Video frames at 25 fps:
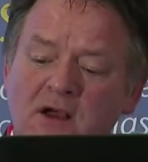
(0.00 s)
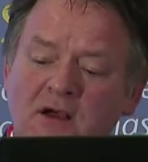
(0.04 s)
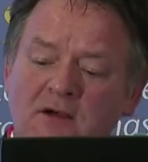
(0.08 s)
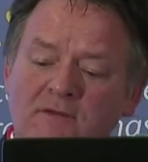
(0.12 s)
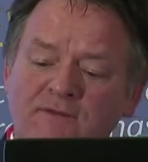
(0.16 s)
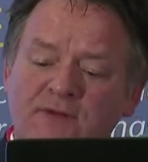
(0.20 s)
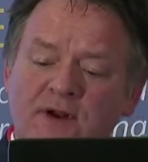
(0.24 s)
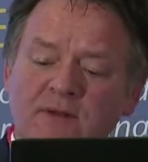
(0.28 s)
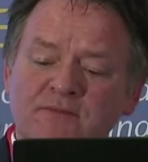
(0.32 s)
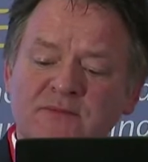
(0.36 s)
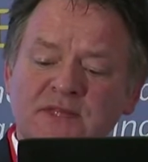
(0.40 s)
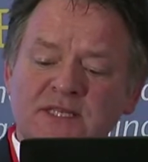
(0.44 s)

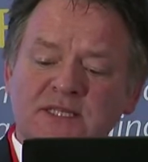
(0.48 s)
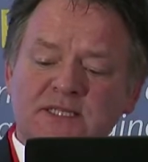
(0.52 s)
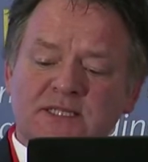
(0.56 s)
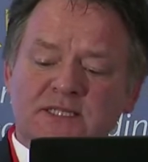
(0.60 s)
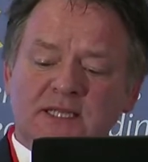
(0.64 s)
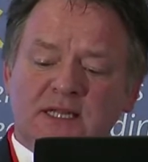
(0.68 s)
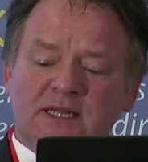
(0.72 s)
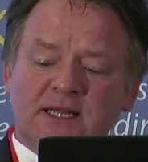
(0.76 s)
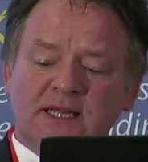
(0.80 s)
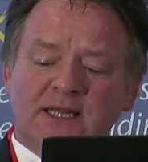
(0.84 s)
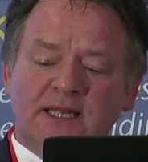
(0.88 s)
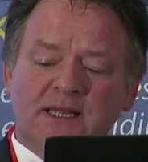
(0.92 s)
From the
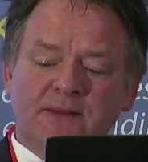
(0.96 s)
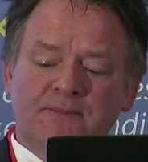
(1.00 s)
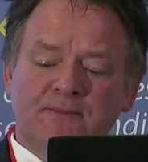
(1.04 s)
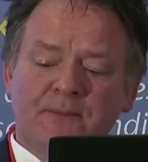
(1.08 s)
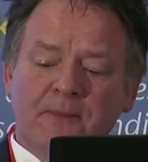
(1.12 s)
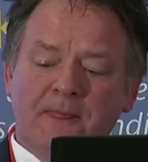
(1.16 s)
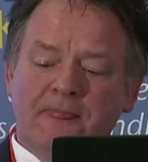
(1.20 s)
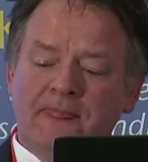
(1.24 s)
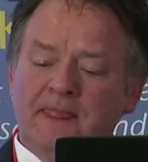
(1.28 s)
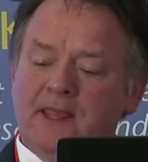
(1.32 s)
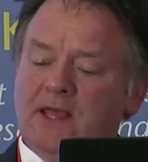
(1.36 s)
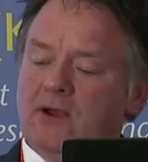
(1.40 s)
study,
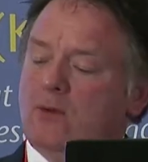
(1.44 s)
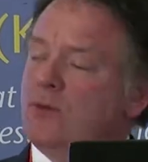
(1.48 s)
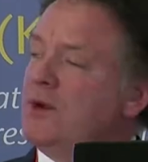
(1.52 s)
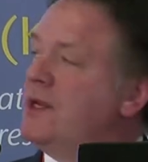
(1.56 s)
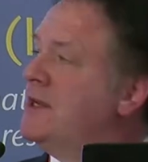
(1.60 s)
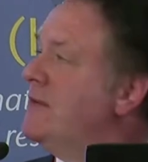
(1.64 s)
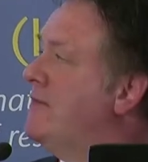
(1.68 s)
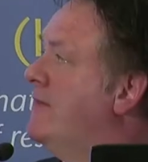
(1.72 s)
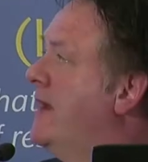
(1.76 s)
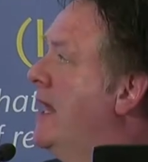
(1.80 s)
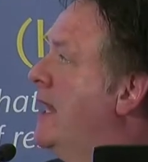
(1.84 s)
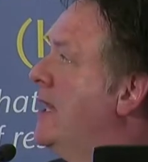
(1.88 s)
we
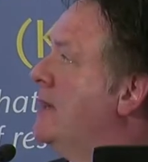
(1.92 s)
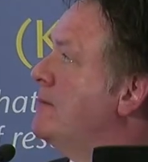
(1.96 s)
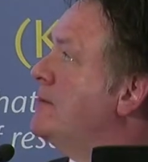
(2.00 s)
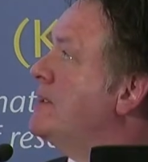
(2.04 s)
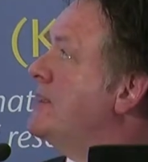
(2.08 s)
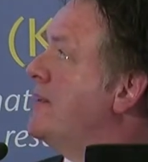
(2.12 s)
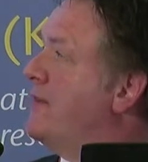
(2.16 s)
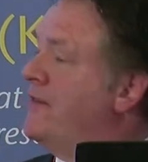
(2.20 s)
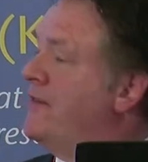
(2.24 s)
developed a